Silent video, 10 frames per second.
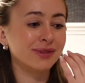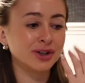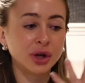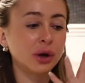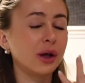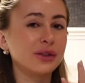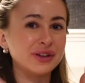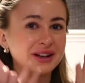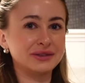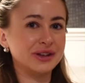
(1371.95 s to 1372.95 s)
I don't like the
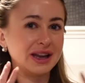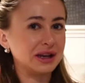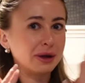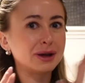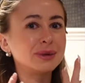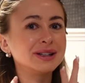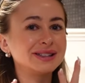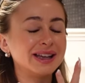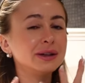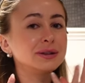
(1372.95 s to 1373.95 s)
feeling of it anyway on my
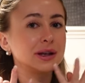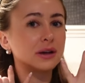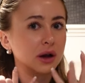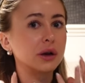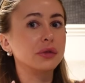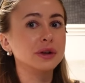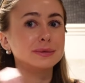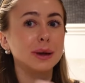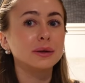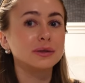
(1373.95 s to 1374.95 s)
skin because it kind of
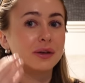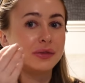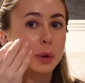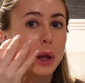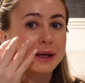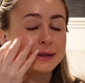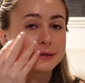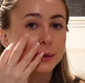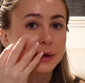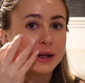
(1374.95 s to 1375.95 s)
freaks me out because I feel like it's
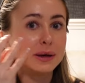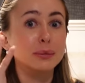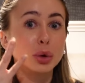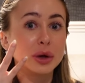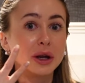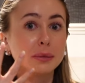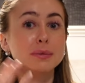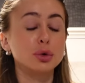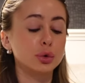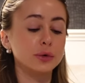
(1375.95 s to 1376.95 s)
soaking in and blocking up my
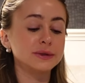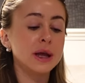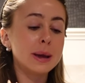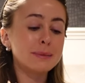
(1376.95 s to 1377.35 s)
pores.